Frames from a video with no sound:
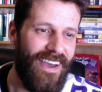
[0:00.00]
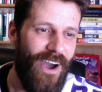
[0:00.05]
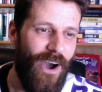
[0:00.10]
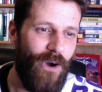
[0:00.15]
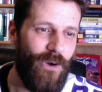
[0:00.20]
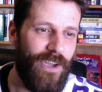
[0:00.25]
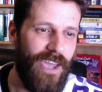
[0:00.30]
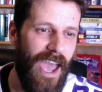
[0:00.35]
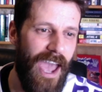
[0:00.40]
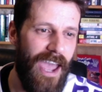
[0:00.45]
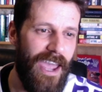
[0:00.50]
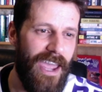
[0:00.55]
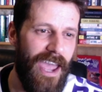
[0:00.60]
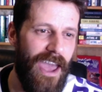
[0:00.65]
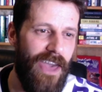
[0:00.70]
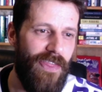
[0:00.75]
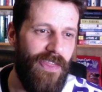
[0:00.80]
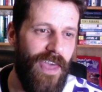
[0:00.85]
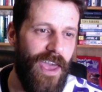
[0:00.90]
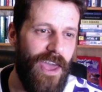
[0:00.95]
Okay,
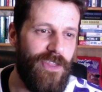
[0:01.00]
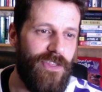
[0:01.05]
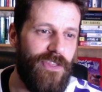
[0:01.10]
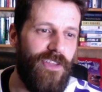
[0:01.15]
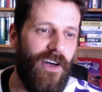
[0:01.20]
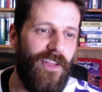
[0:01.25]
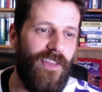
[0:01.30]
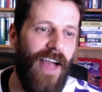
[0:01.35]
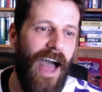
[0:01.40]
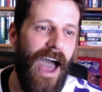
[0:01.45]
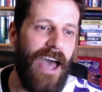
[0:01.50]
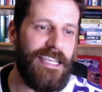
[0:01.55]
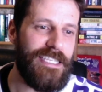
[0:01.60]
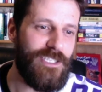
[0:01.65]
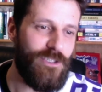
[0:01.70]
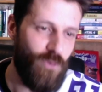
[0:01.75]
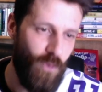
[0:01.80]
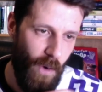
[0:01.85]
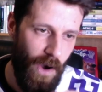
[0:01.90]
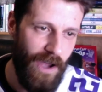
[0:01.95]
and then the
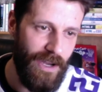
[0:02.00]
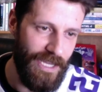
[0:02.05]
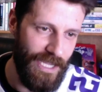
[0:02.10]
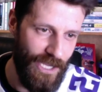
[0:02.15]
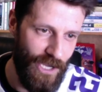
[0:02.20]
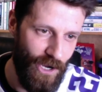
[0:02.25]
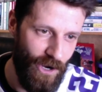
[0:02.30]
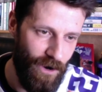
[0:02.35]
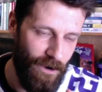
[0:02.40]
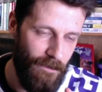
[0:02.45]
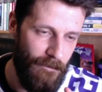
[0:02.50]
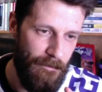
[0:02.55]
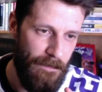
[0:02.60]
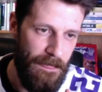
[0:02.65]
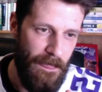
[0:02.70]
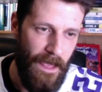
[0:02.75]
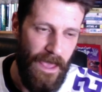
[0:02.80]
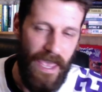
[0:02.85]
last one here,